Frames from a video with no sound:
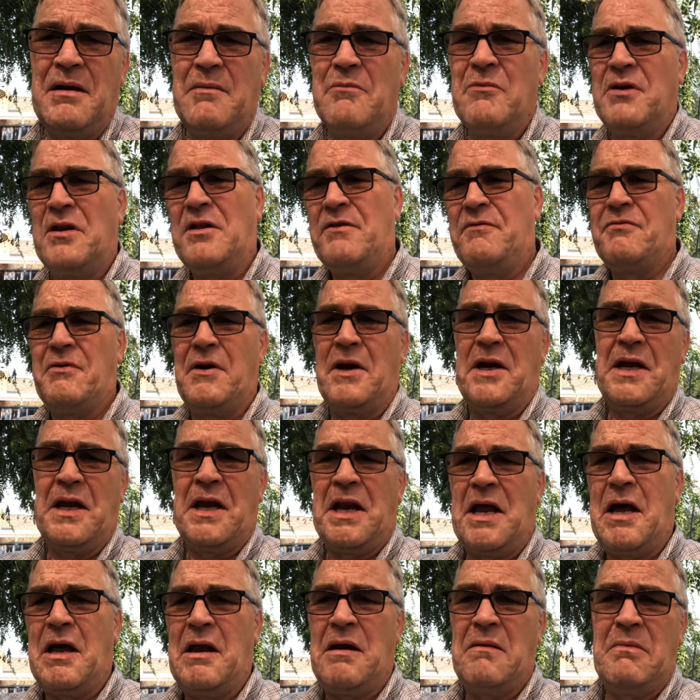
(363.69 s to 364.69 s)
I'm really
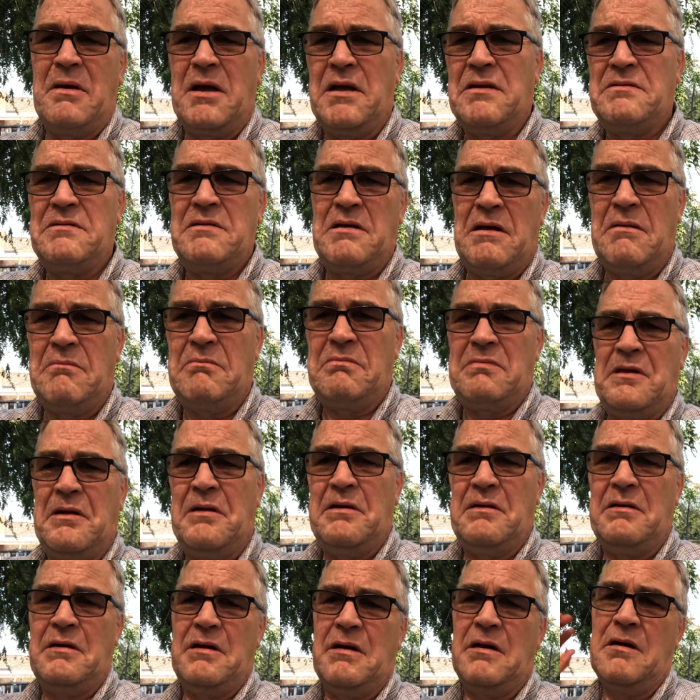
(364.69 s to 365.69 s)
freaking out about something,
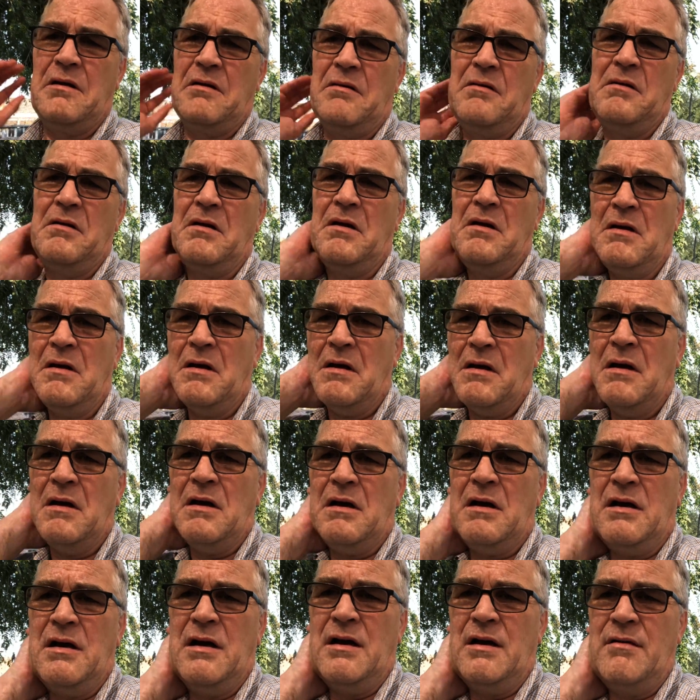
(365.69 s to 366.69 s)

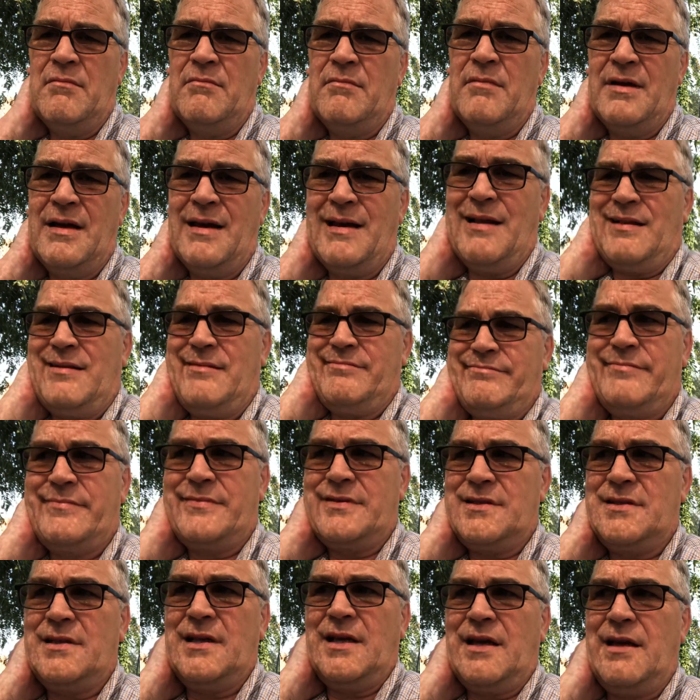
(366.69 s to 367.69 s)
and I'll
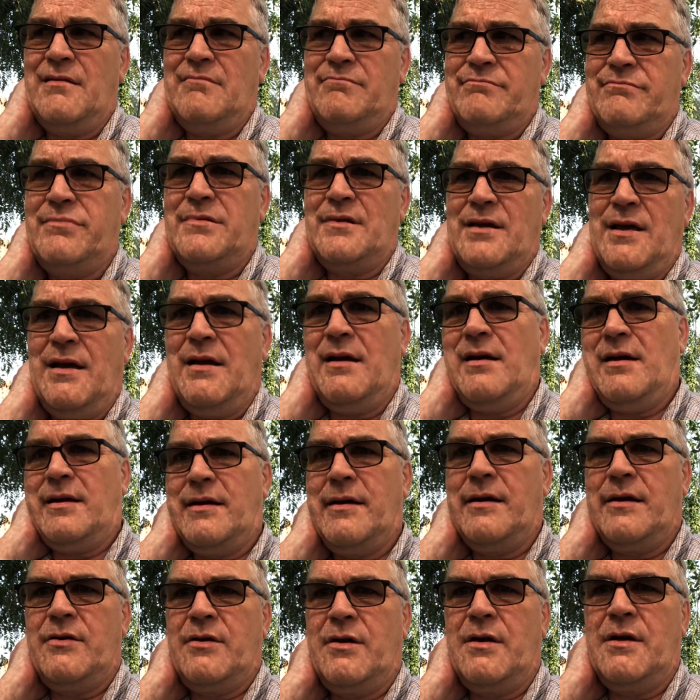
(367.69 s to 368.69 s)
say, yeah, I
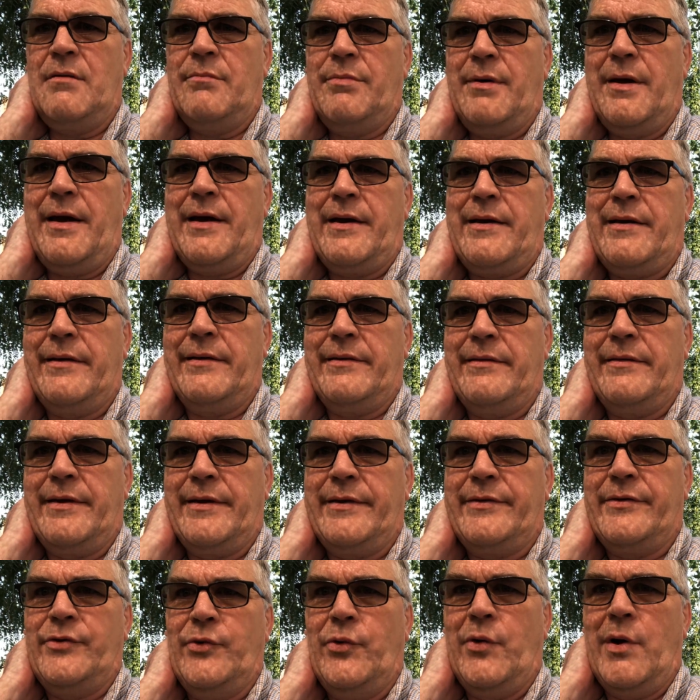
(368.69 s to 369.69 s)
can call you back in
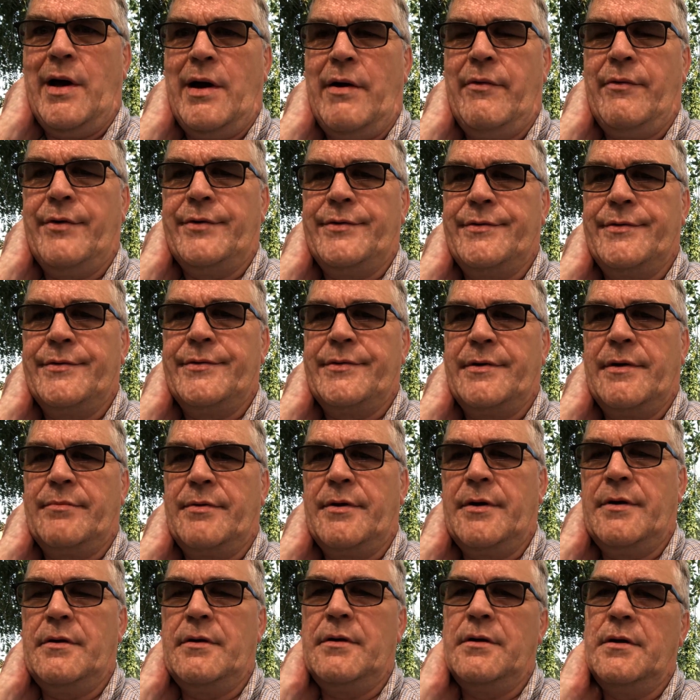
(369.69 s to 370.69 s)
like 2 hours or
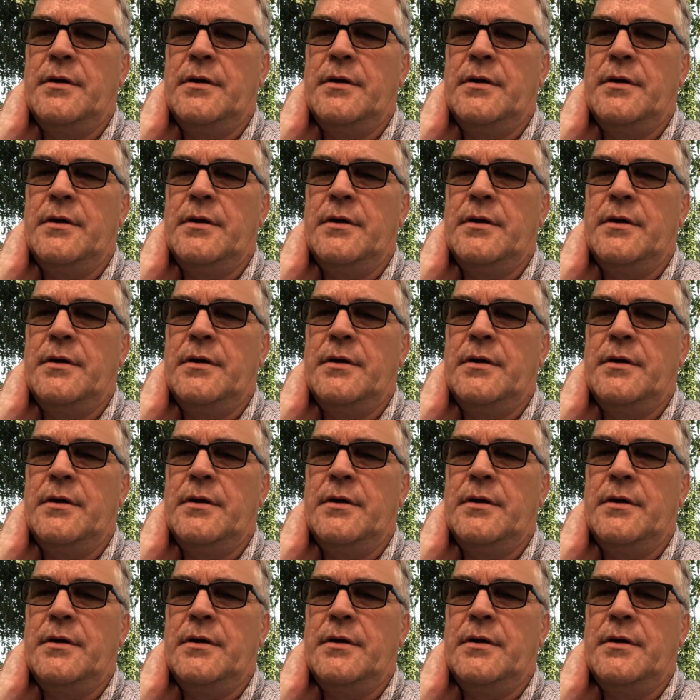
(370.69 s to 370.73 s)
something.